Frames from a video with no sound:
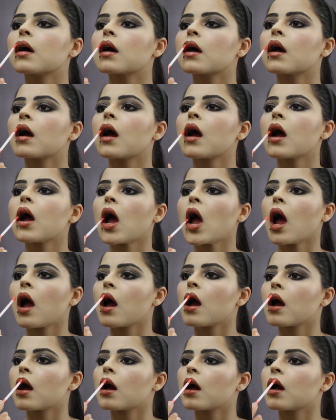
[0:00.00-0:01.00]
to the
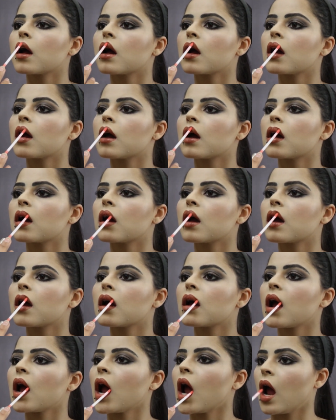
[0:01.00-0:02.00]
lips.
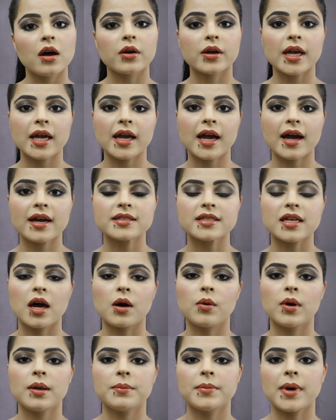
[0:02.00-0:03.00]
Okay guys,
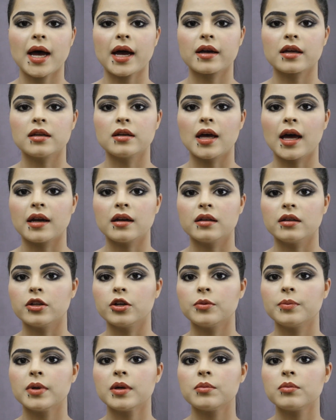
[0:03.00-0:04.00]
I went back and added a
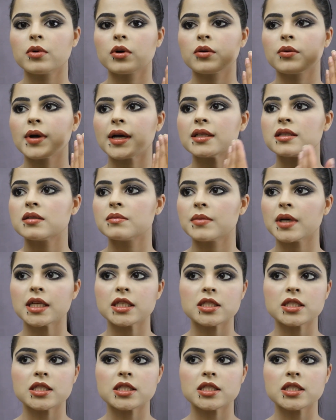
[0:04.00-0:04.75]
little bit more red to my